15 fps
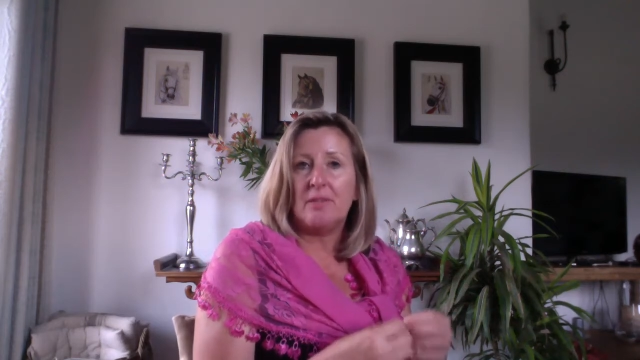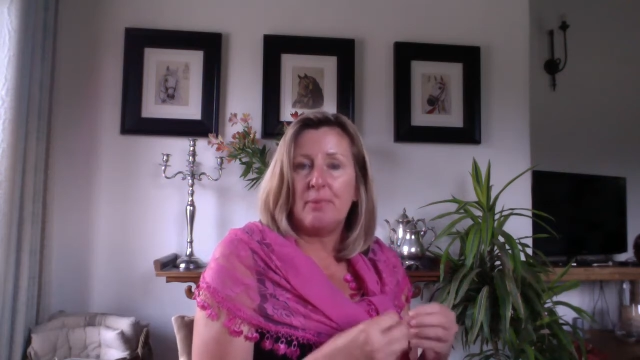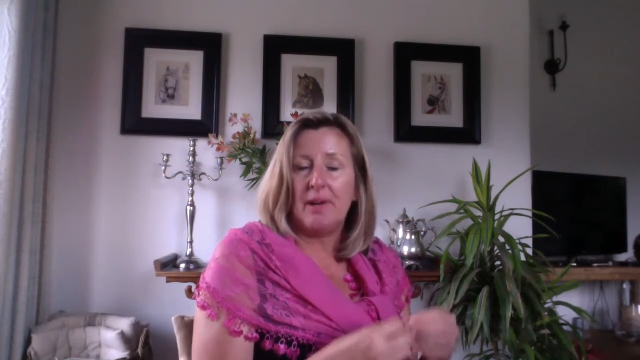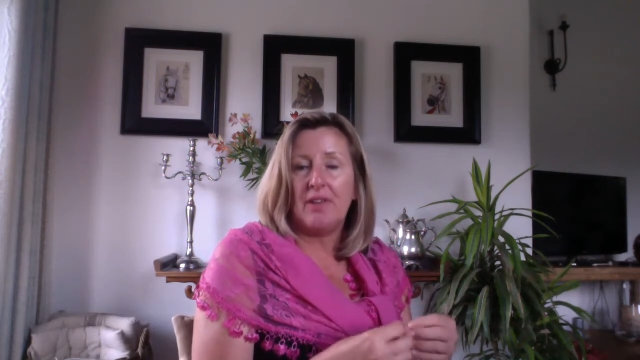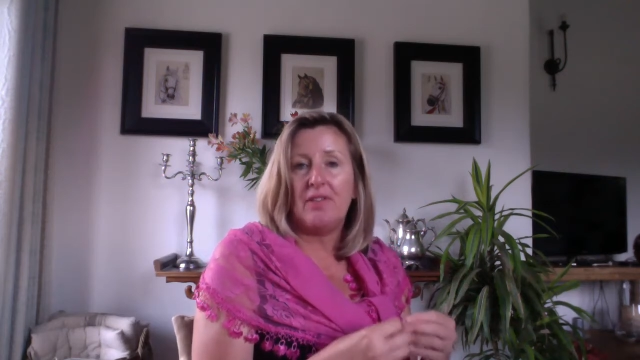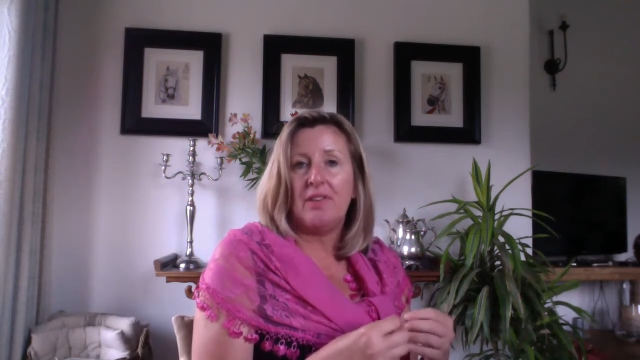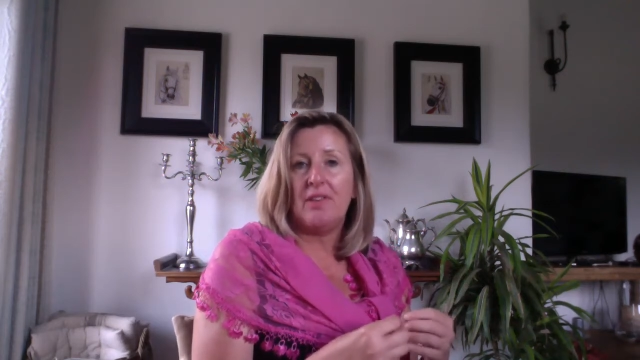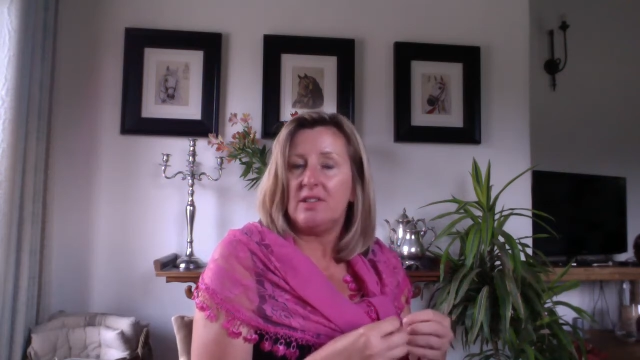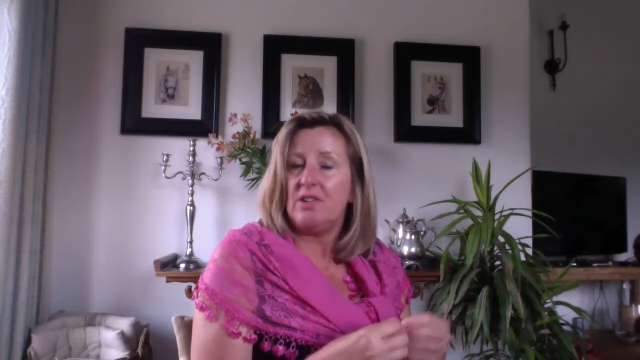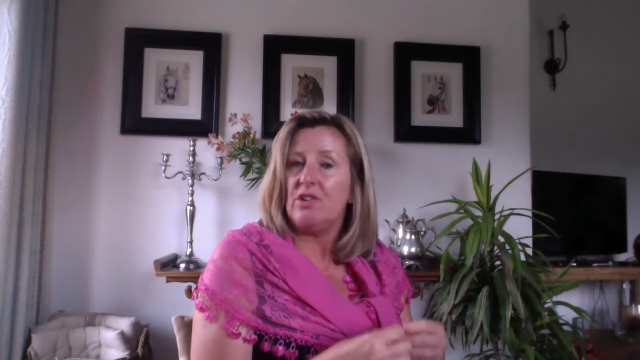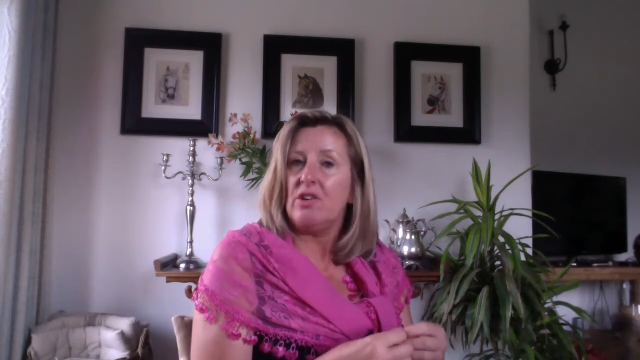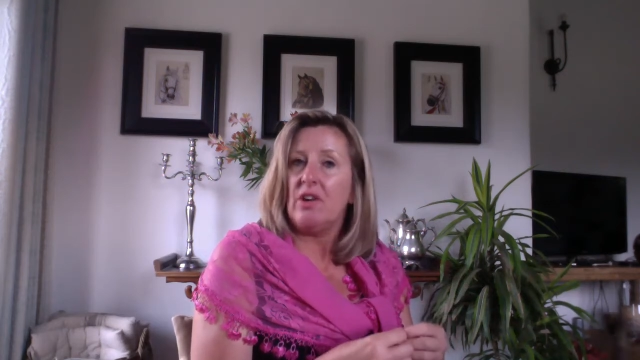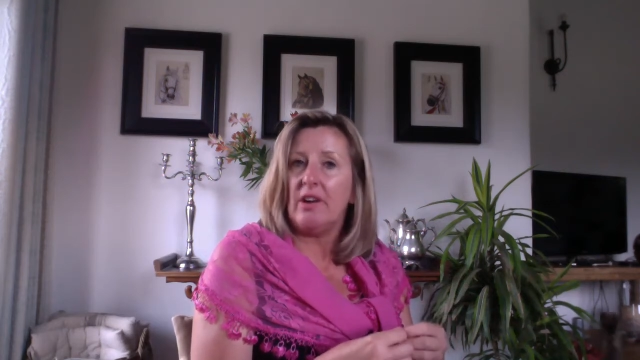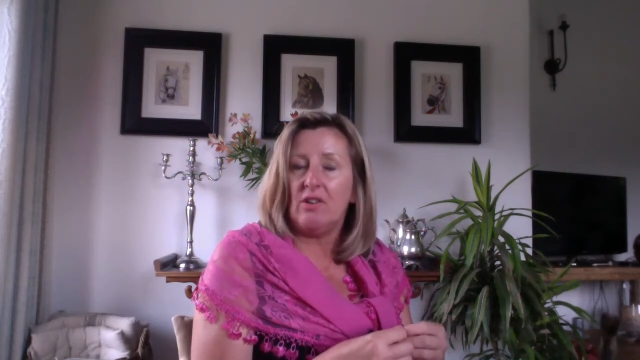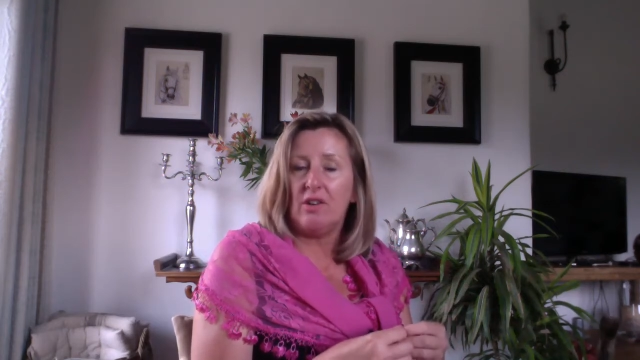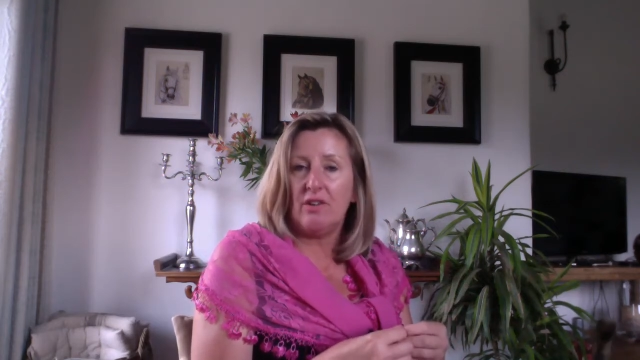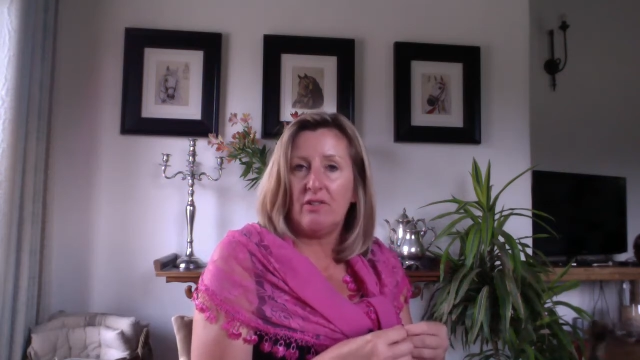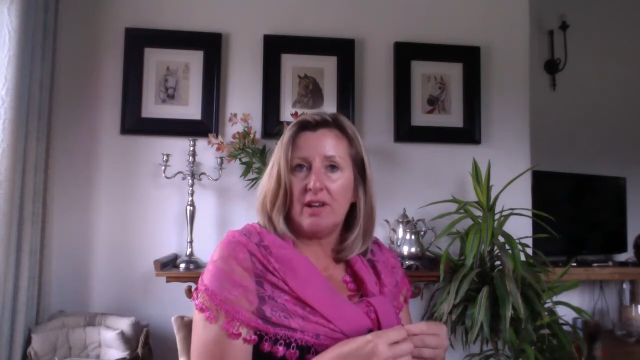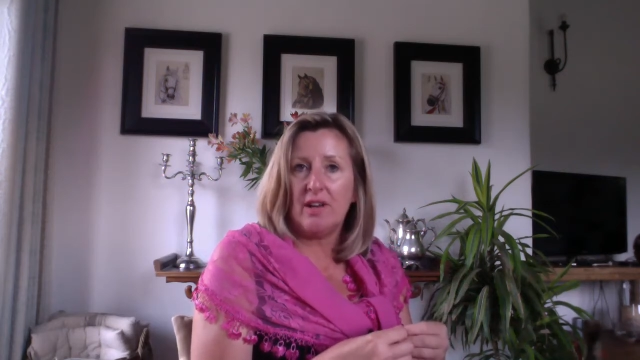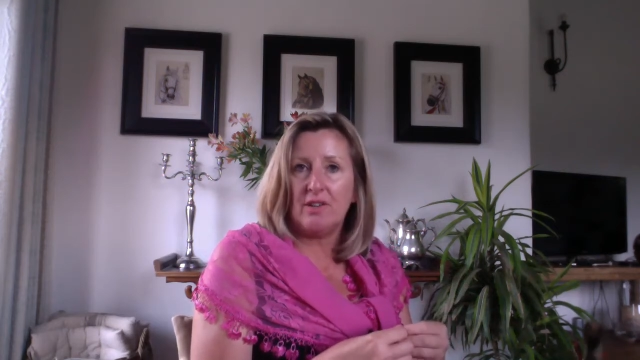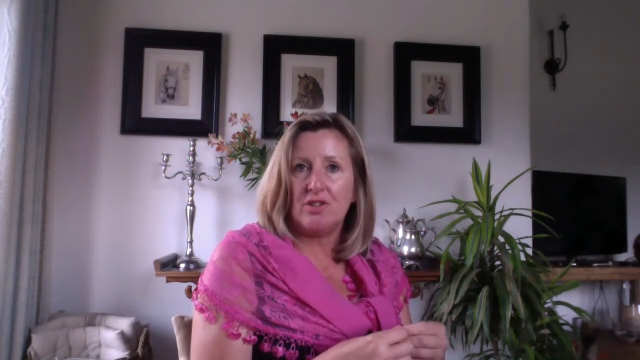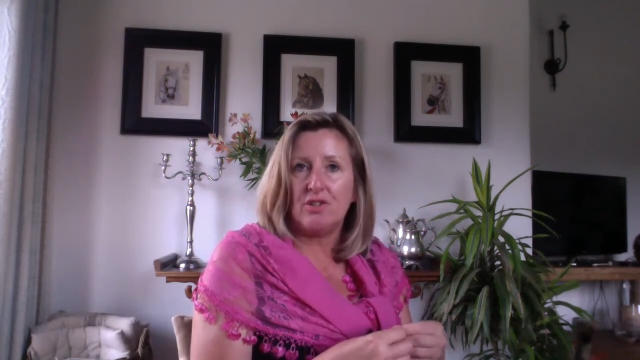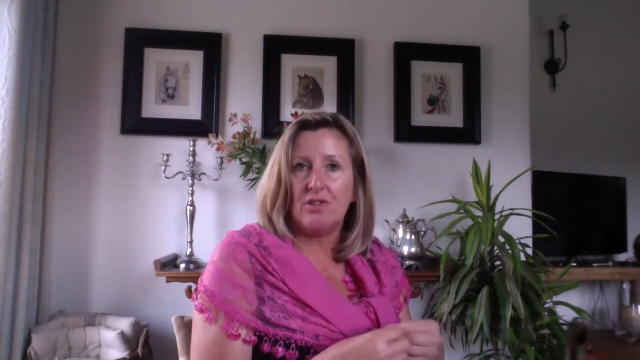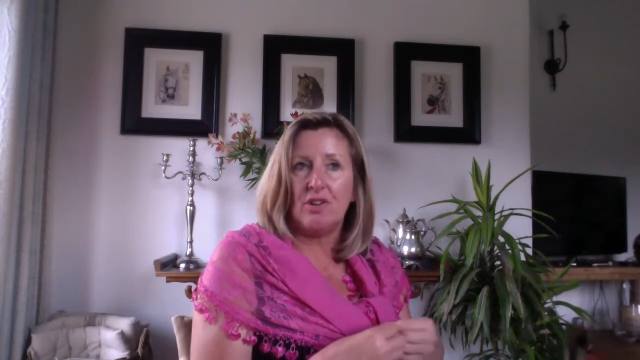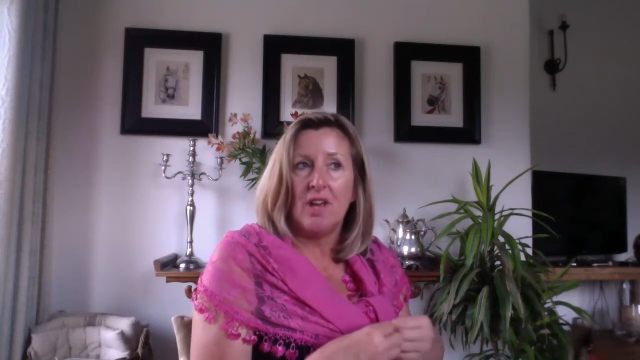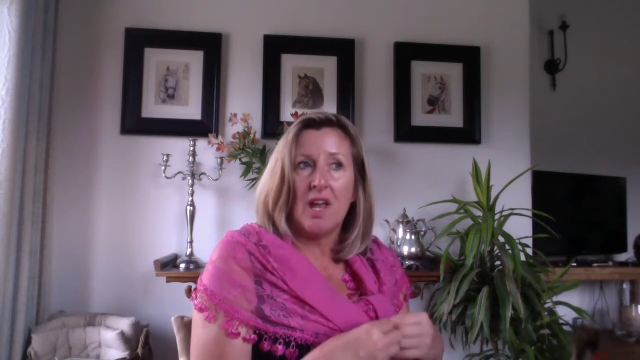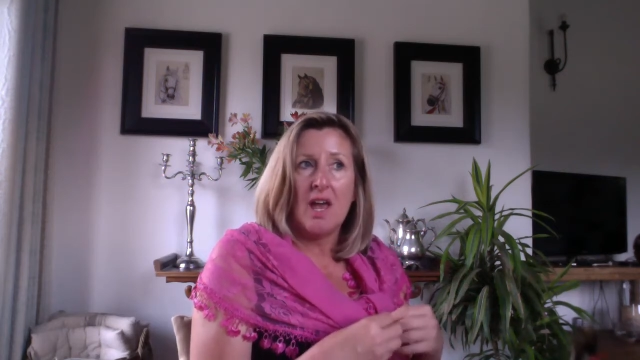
by things that are going on around you.